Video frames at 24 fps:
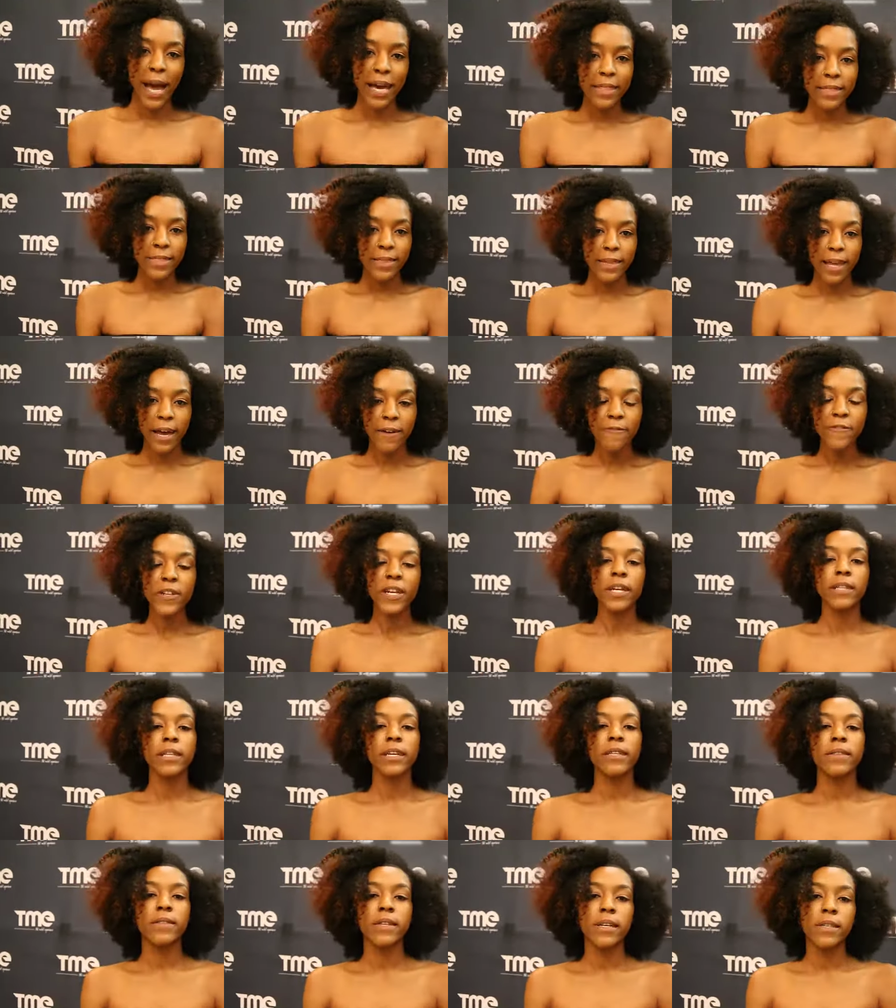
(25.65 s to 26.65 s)
I
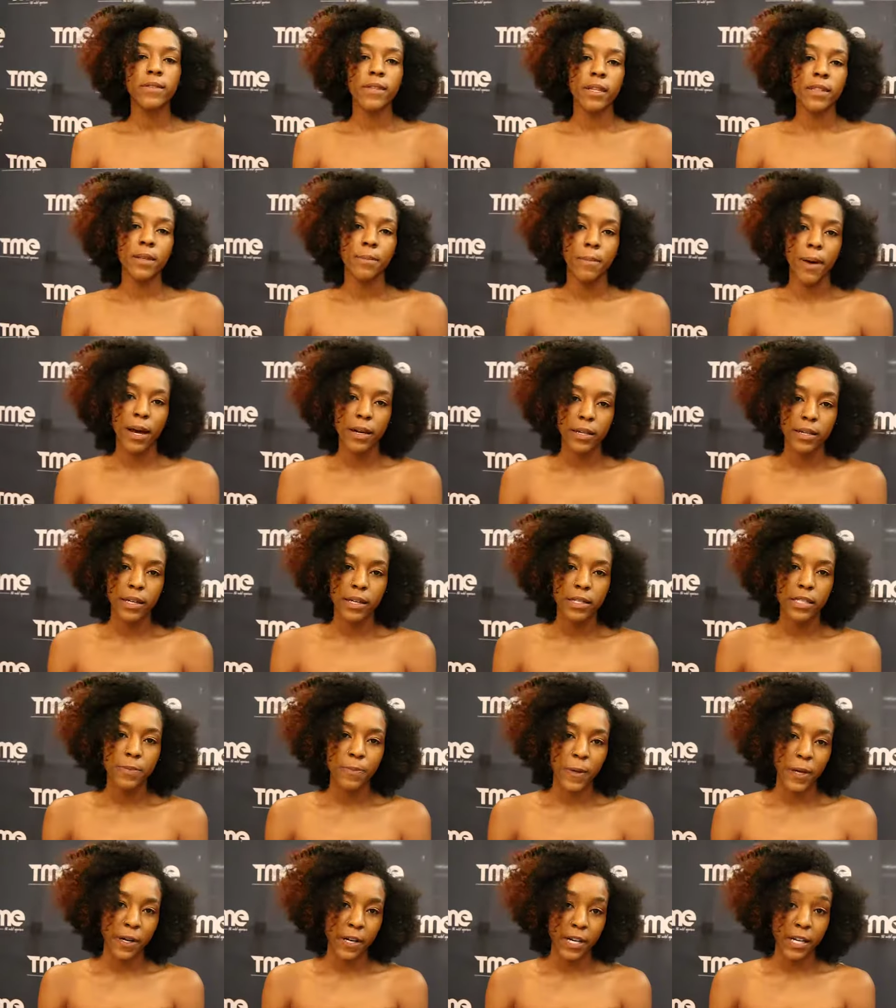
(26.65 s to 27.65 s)
definitely think that the model
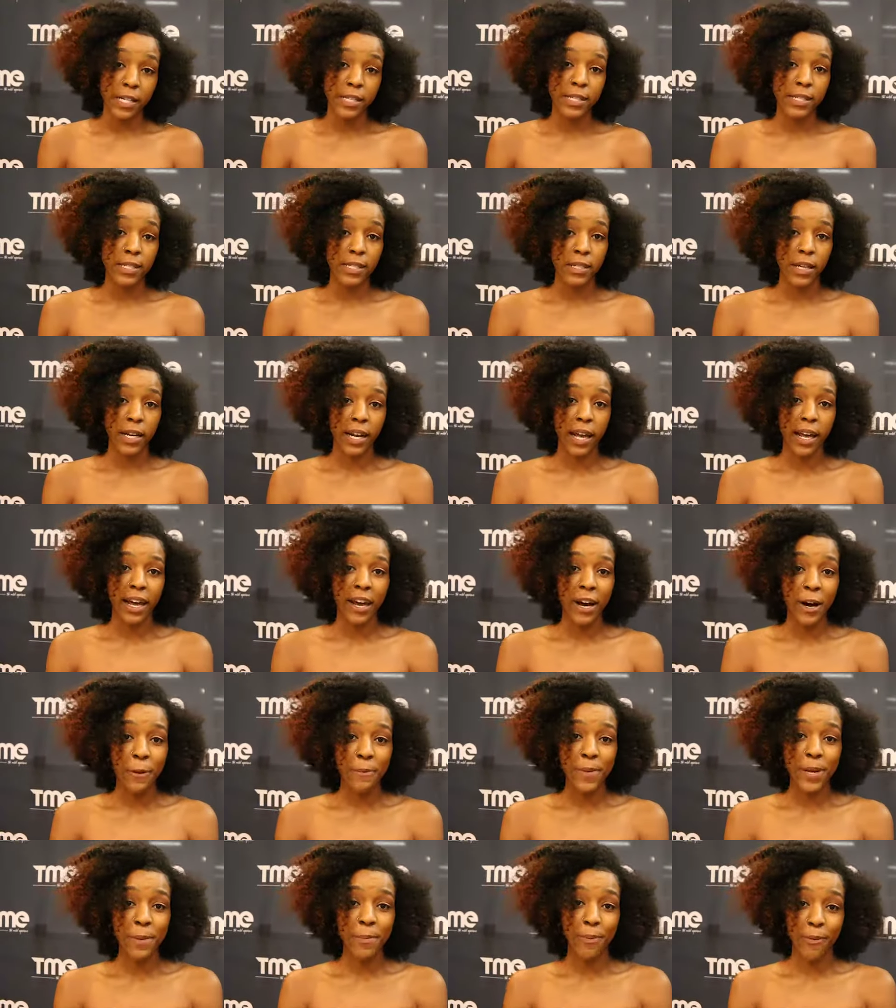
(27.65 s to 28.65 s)
experience is going to
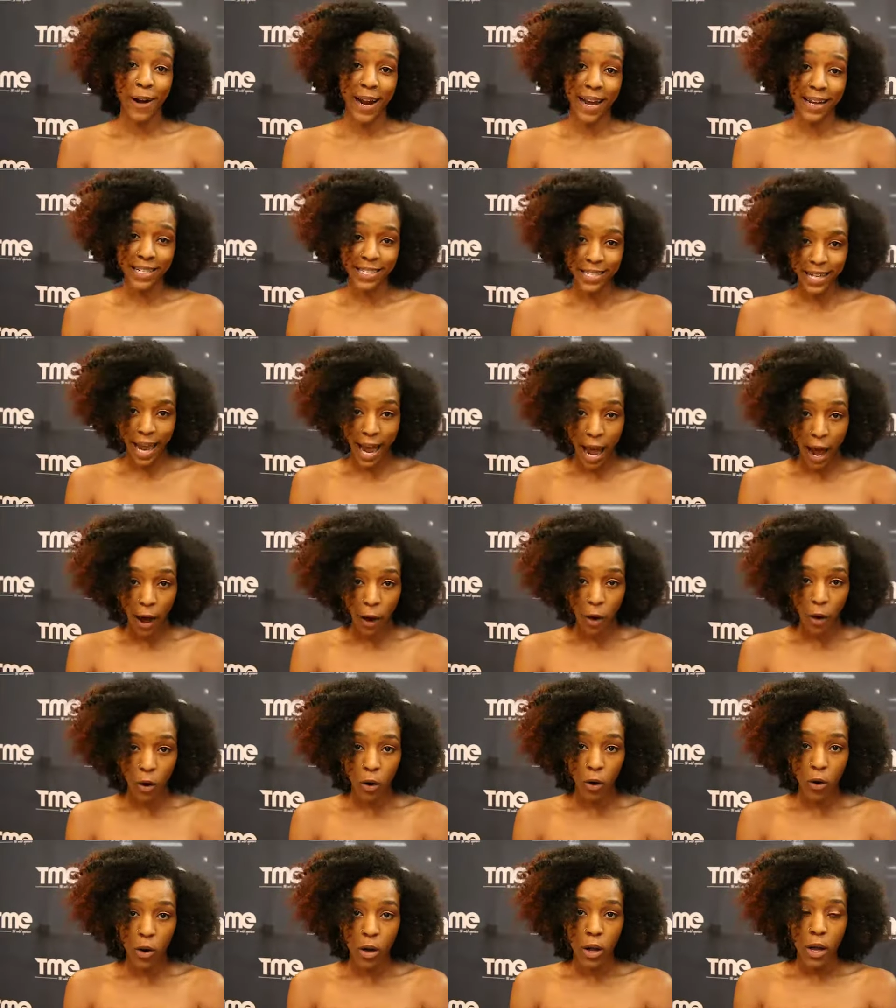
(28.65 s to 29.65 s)
help me branch
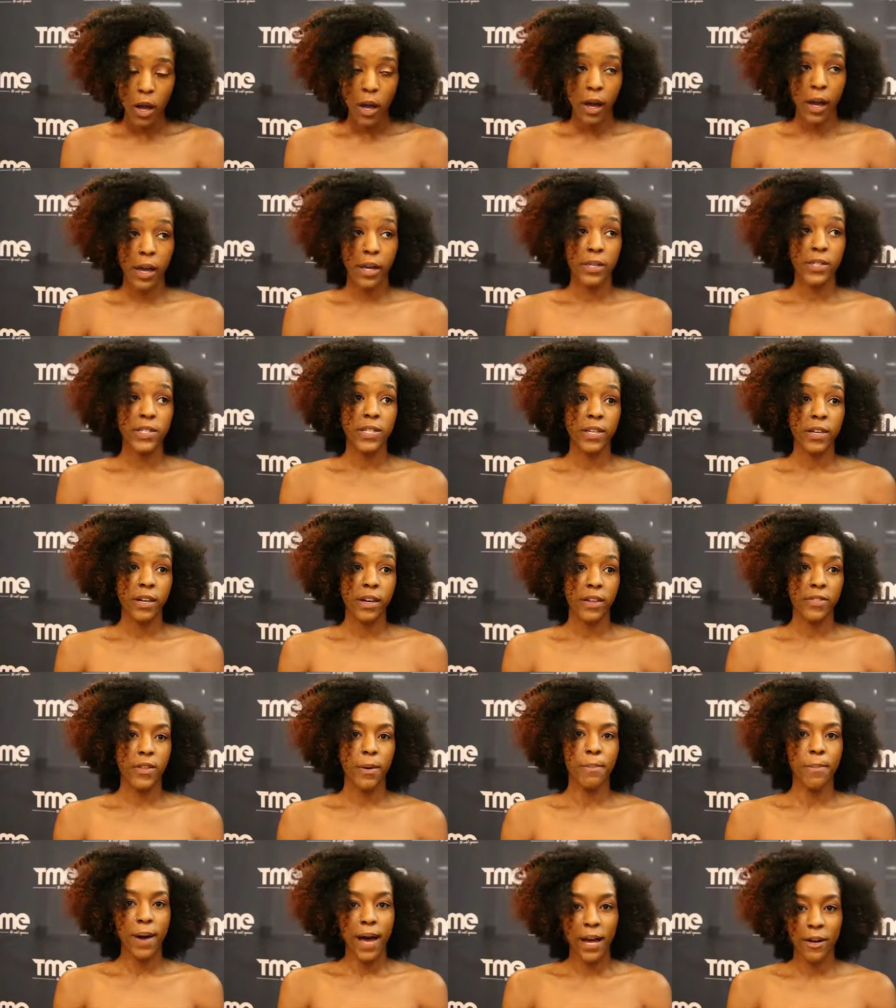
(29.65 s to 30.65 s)
out
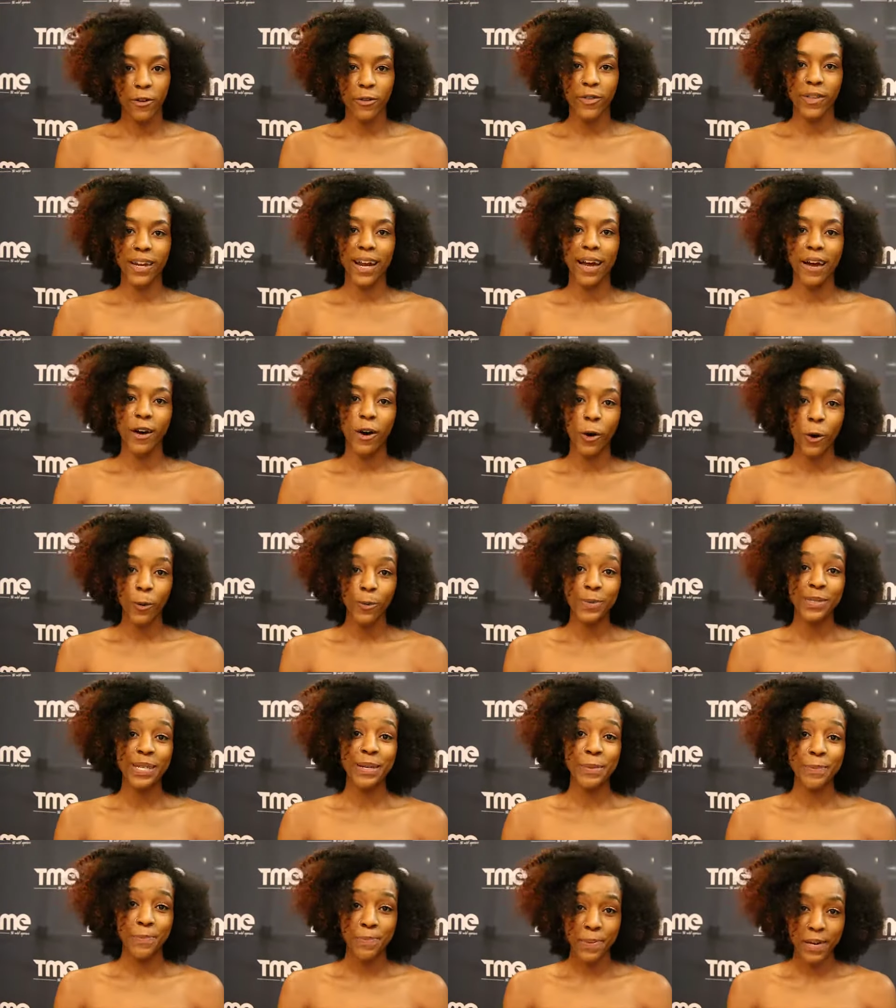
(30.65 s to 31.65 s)
into the model that I hope
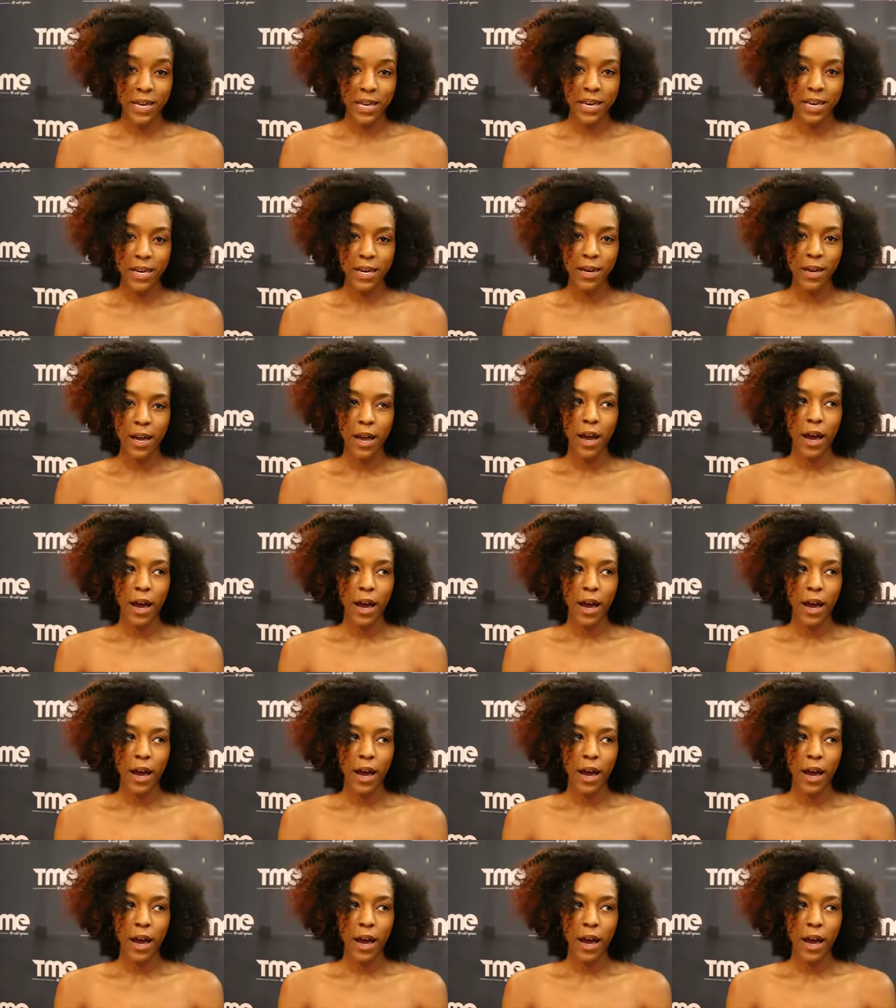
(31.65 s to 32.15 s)
to be.